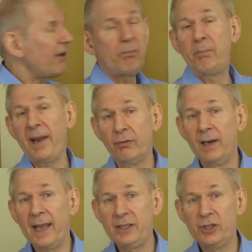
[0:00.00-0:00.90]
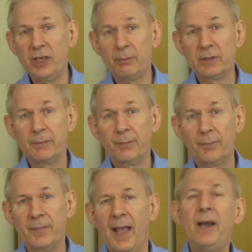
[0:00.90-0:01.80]
have better relationships.
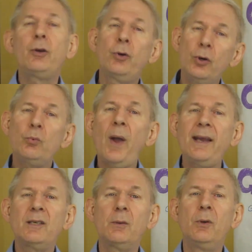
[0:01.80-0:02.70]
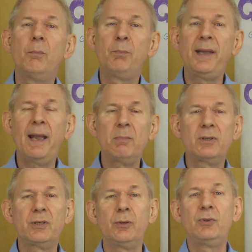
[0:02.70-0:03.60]
And a good way to be able
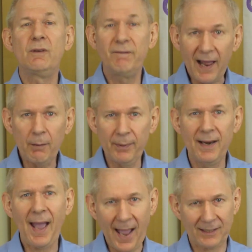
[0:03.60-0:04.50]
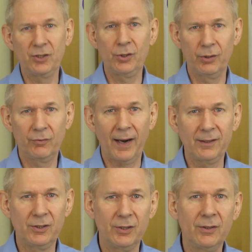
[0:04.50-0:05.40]
to develop an attitude of
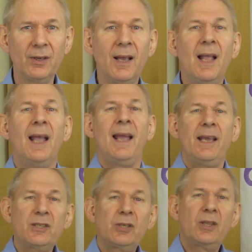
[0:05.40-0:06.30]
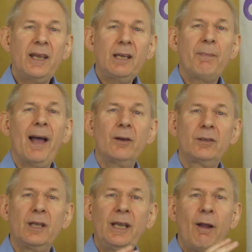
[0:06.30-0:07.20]
gratitude is to think
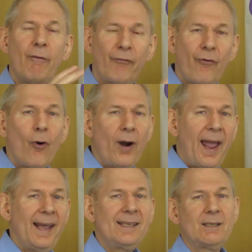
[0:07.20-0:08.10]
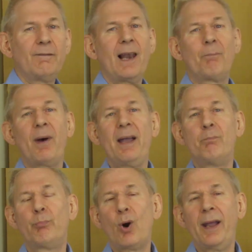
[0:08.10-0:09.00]
about the 4 A's developed by
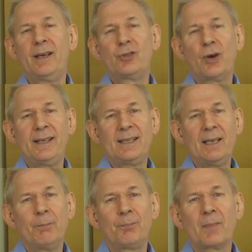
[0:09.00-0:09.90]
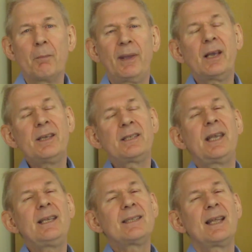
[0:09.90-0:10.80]
Brian Tracey. Because
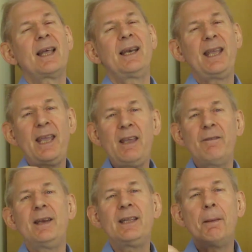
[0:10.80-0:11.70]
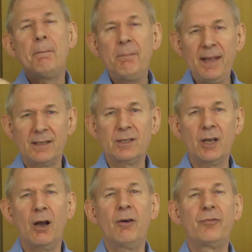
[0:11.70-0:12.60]
he said that even in the
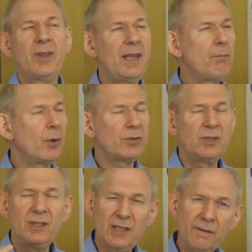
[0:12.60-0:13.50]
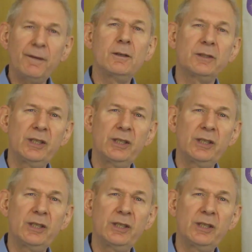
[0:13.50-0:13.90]
midst of the most difficult